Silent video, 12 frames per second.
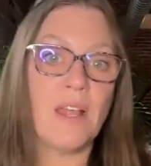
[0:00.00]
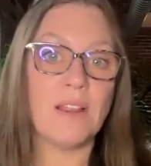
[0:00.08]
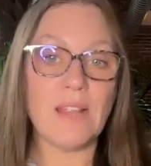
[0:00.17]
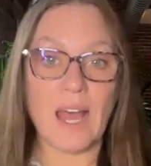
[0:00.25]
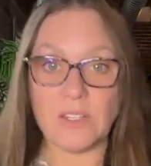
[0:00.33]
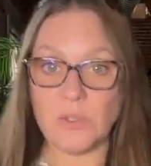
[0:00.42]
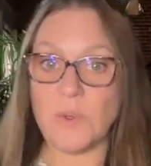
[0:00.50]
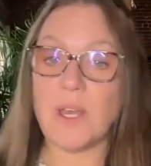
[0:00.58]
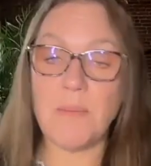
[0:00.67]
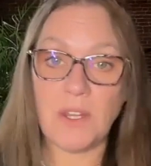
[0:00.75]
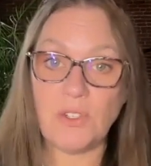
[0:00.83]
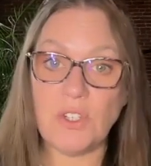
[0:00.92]
Last week I
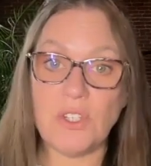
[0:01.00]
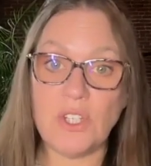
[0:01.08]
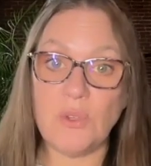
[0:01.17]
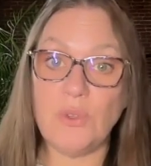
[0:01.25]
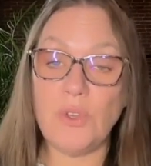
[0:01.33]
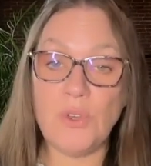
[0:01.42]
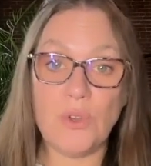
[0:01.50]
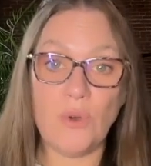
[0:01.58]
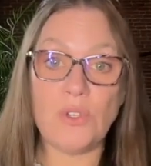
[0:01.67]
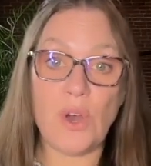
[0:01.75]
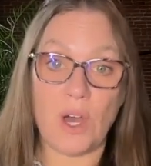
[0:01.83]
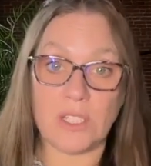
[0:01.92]
mentioned to you, you can go
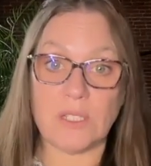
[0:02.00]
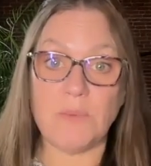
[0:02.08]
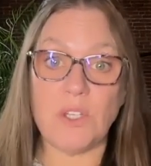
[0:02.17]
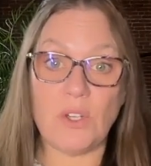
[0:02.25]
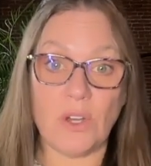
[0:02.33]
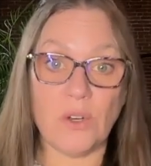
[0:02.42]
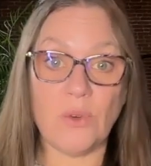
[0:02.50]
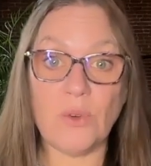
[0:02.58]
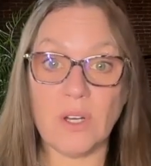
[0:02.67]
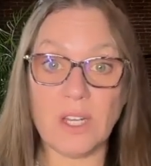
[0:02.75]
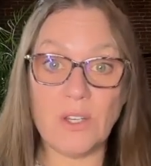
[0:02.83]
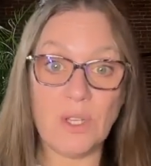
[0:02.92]
to
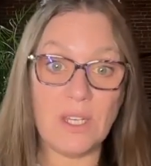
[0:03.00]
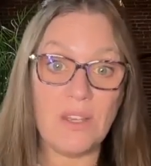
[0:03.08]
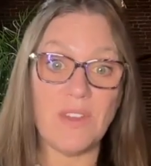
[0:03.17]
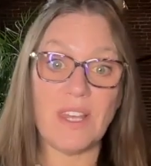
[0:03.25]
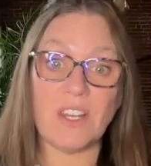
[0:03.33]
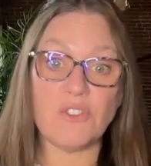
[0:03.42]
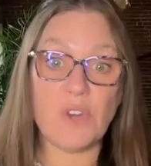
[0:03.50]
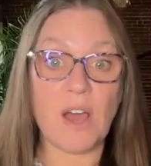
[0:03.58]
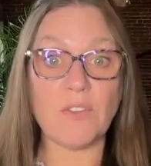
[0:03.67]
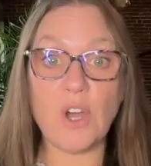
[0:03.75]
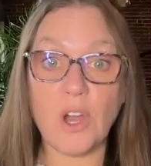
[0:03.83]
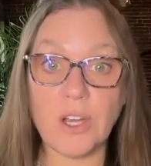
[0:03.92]
ostomy.org and you can even get a
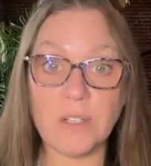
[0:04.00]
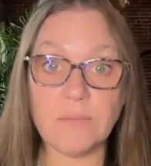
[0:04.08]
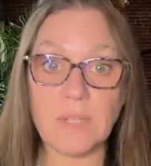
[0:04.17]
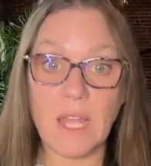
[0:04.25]
travel card.